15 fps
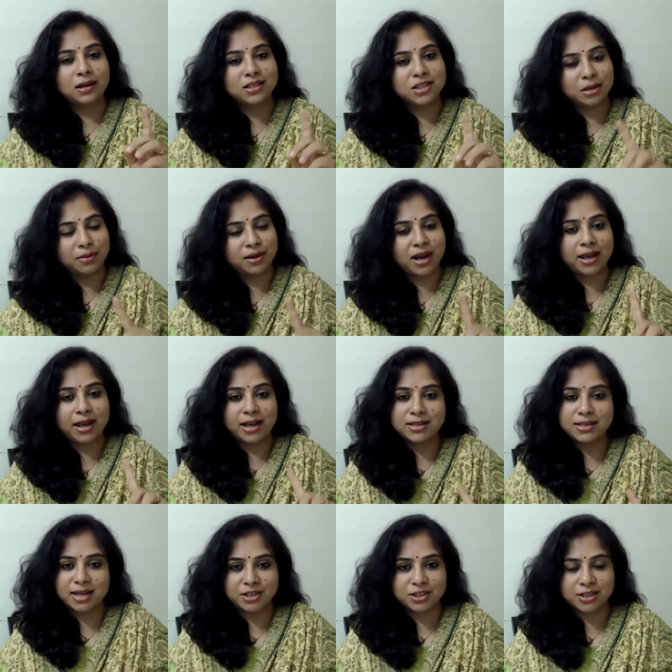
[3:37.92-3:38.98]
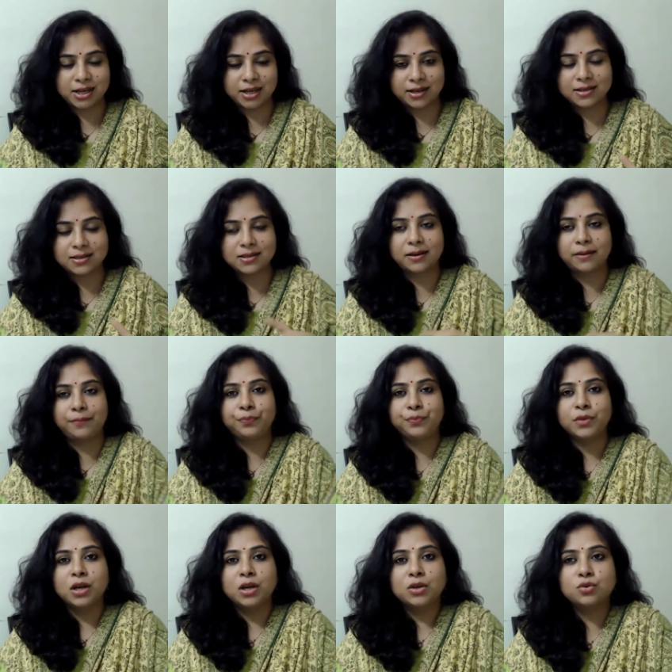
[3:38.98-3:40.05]
Gemini and Sagittarius.
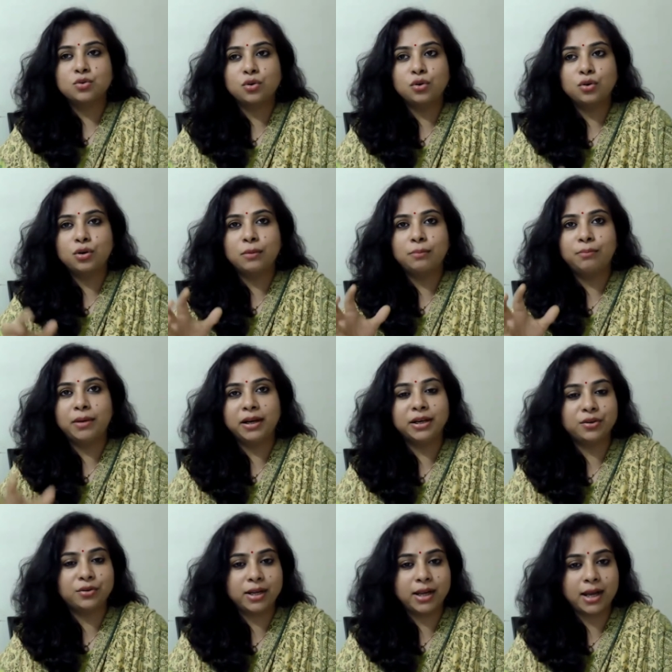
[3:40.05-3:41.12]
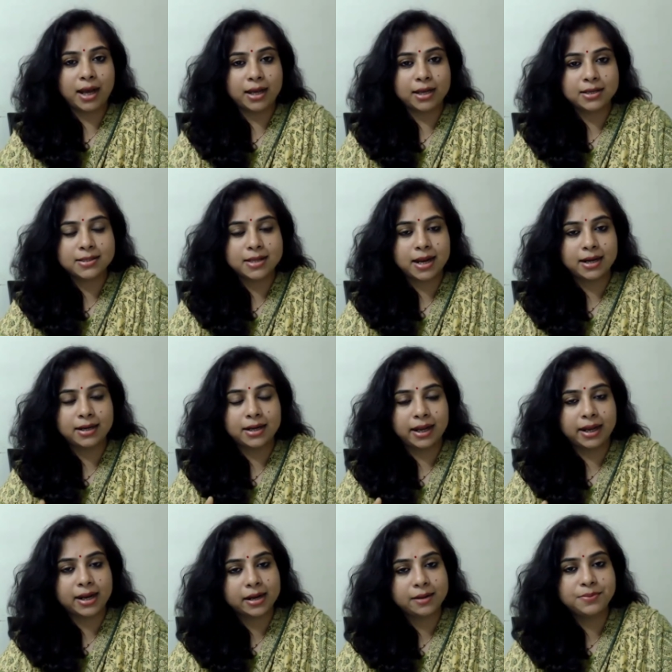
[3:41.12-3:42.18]
So Mercury has that
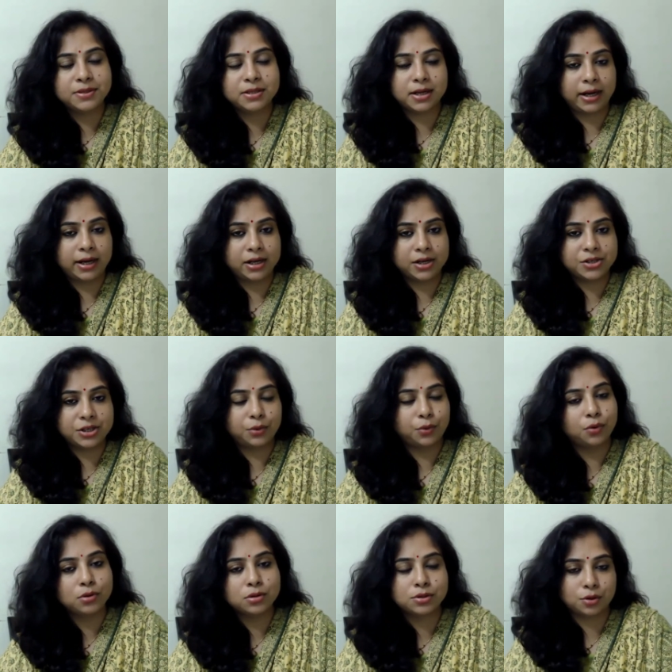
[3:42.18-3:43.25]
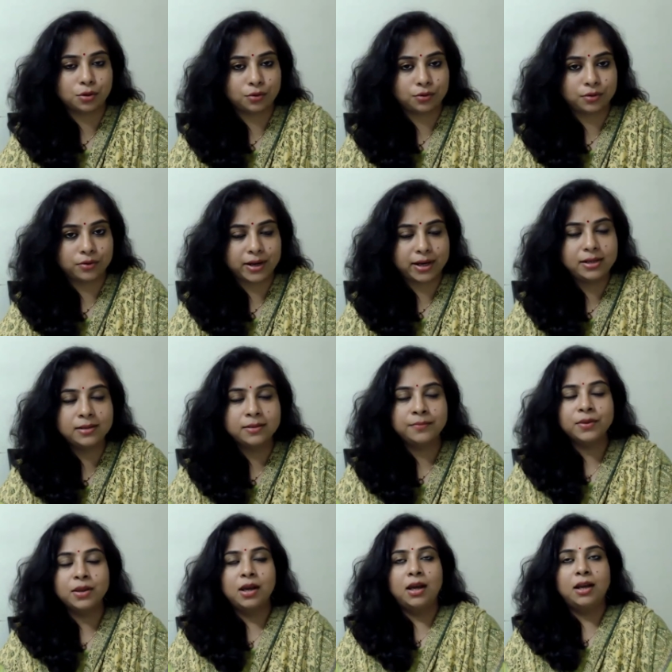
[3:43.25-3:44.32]
eclipsed energy also, right?
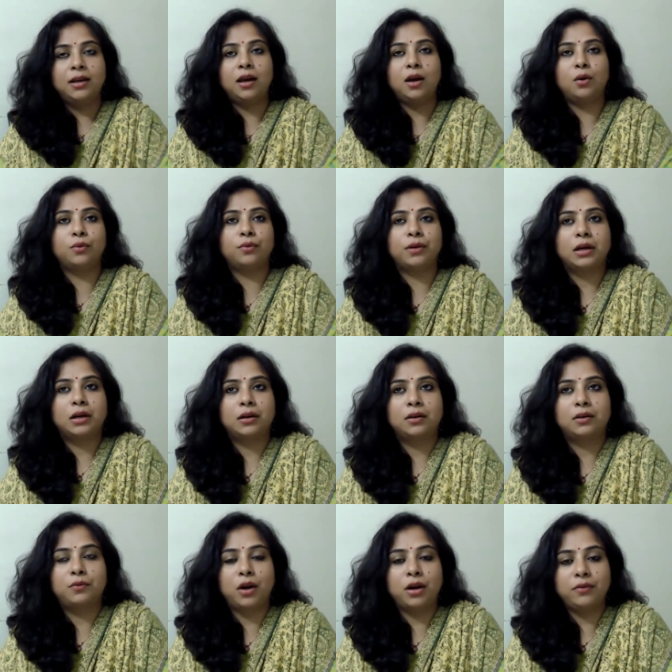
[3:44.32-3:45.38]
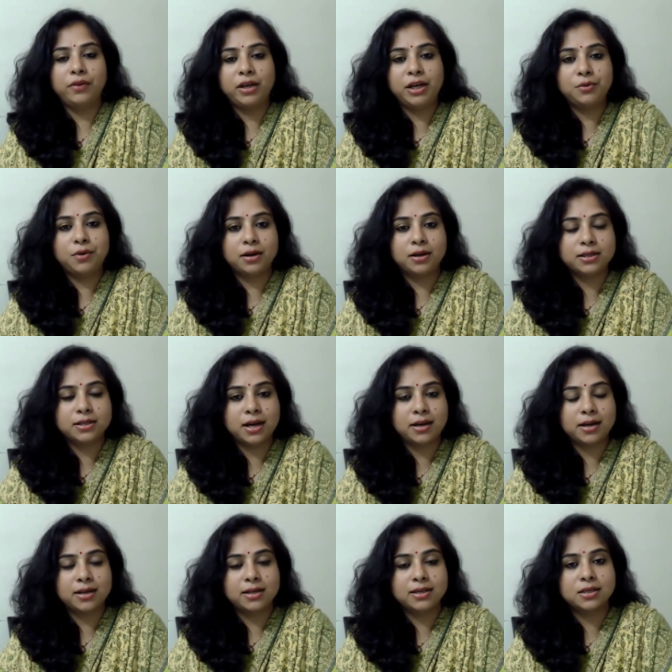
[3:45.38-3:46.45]
Now, what we need to understand
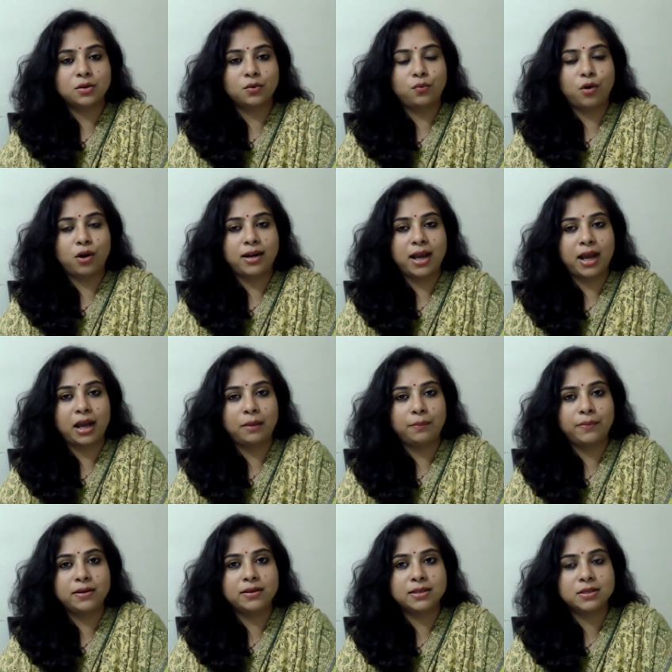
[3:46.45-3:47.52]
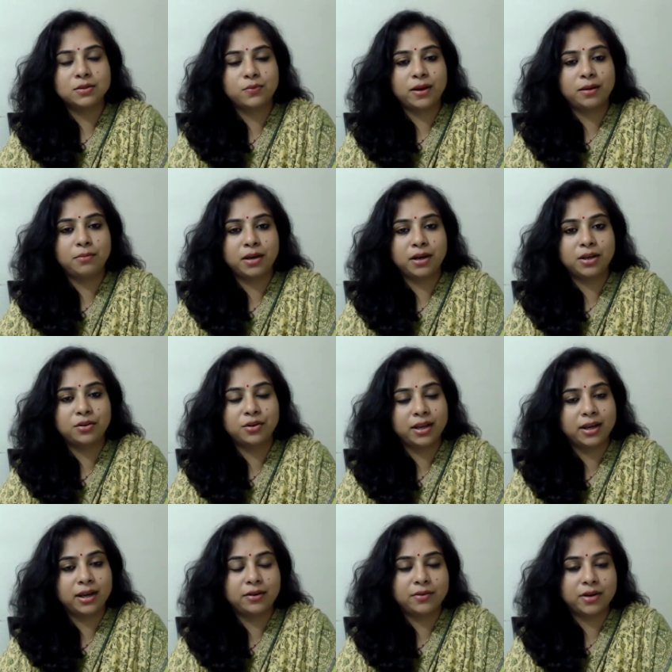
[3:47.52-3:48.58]
is what happens when Mercury
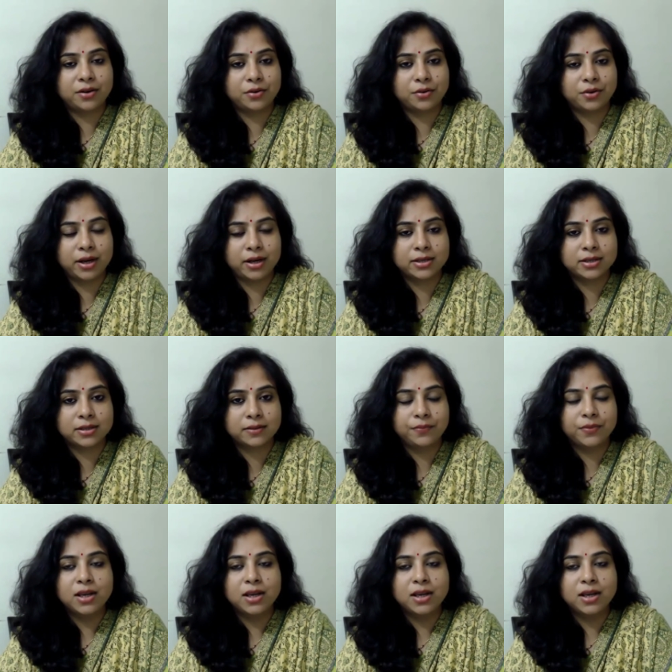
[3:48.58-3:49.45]
gets retrogrades.